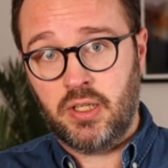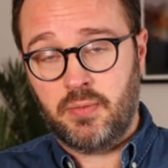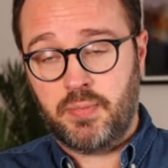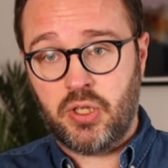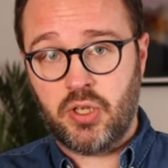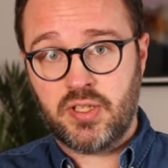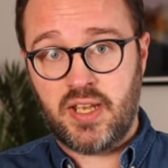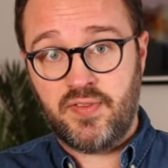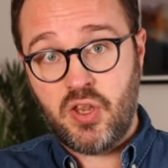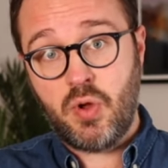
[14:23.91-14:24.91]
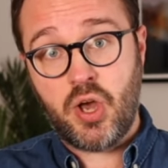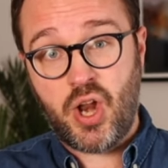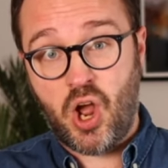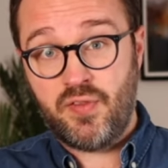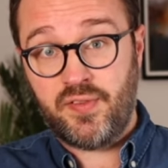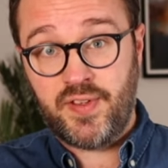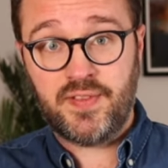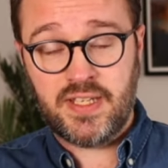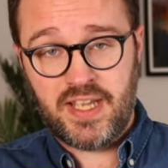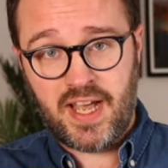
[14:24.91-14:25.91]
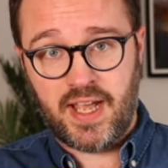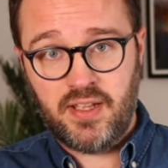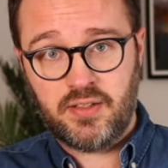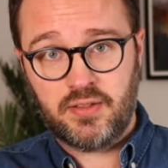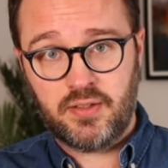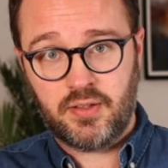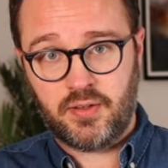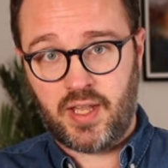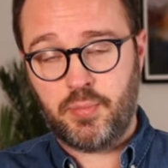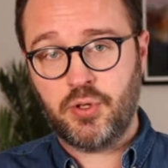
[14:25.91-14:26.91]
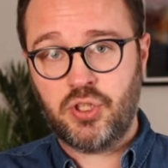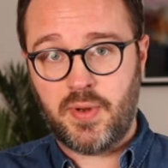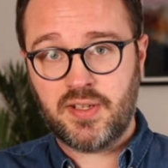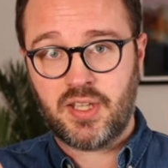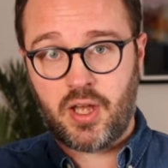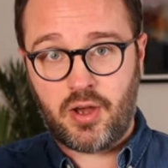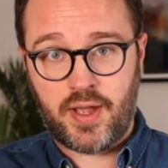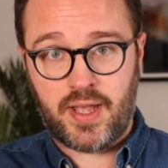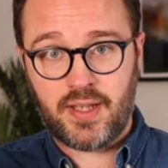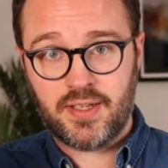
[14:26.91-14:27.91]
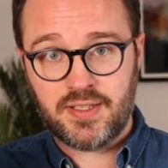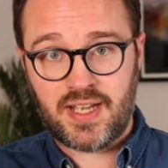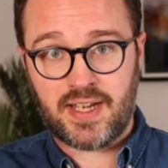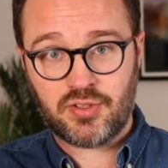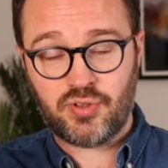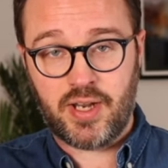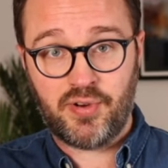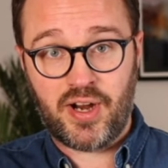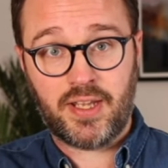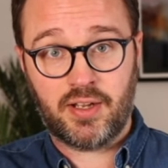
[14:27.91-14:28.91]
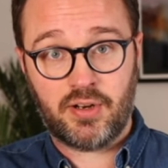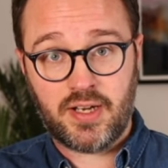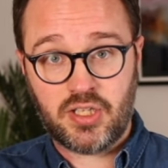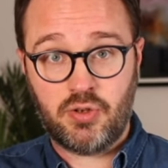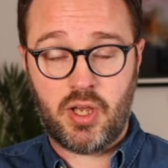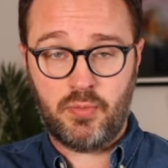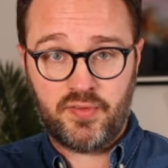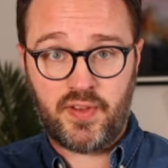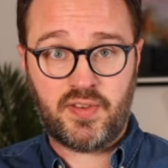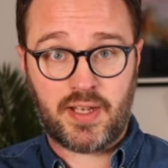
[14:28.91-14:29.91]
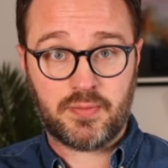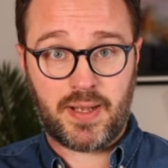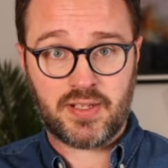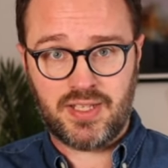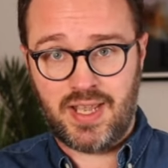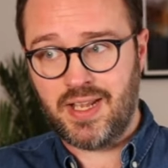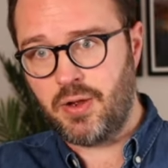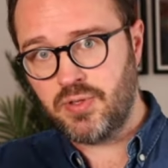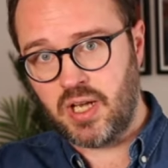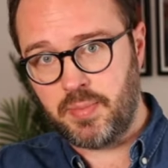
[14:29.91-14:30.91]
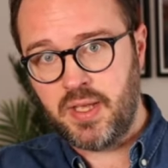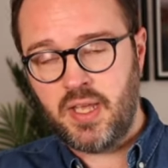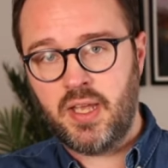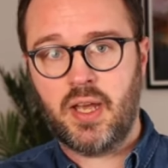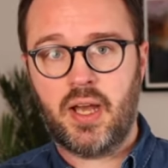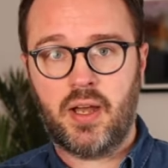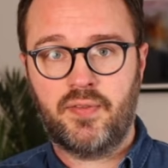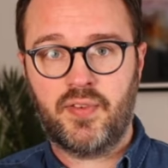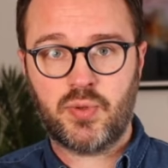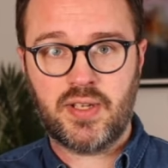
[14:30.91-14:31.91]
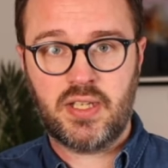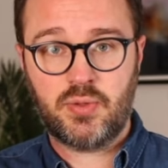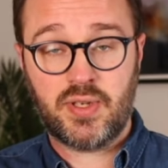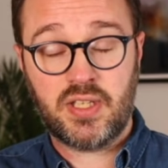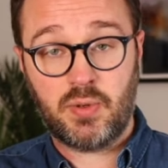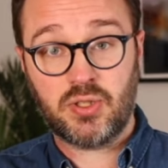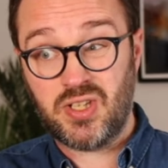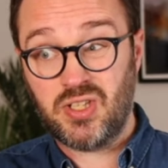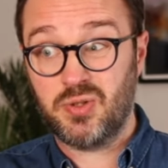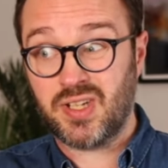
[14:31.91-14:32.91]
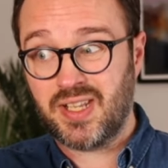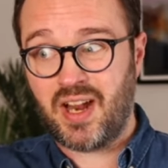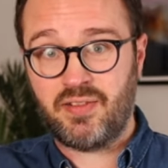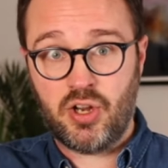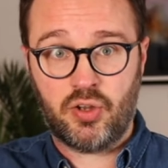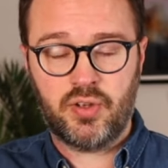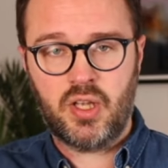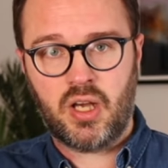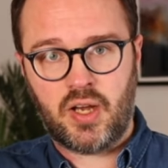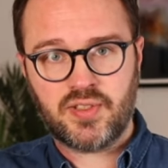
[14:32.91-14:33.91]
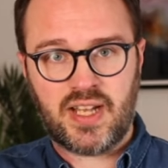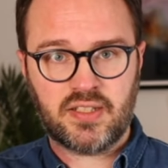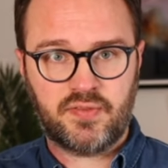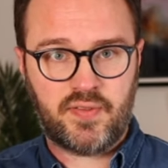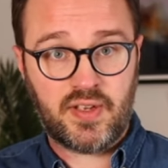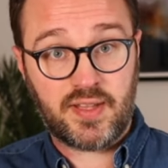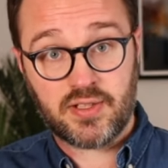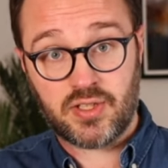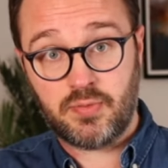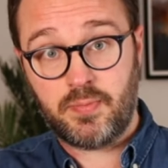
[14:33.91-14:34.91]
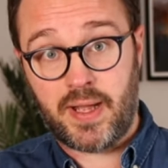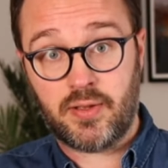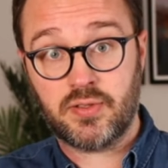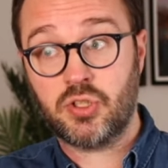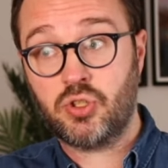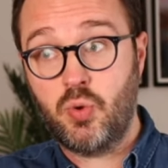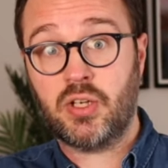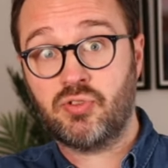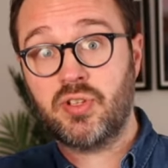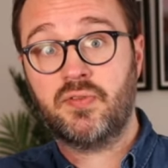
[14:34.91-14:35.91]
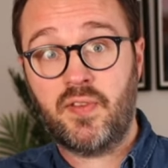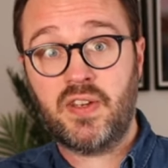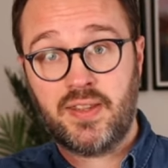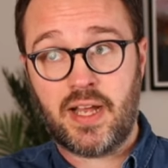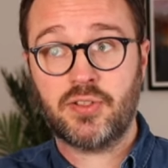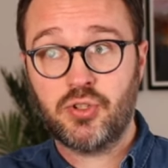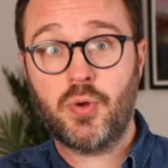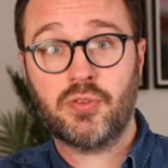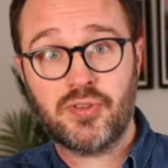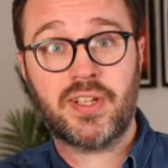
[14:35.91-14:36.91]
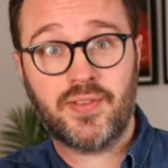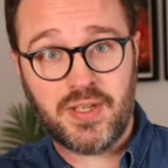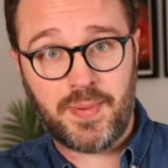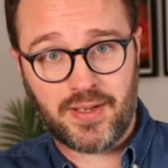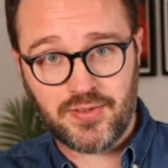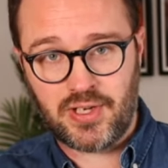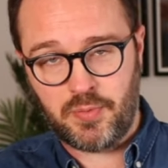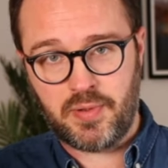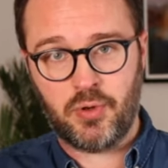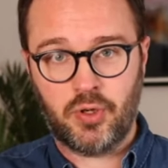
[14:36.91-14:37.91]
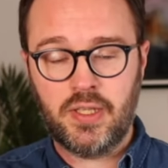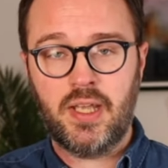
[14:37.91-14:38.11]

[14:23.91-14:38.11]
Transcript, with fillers: Because if you earn over 50K, that puts you into the higher tax rate bracket, right? So you earn more than £50,000 a year, goes up for 2021, 22, and going to carry on after that to £50,000, £250,270, a little bit more.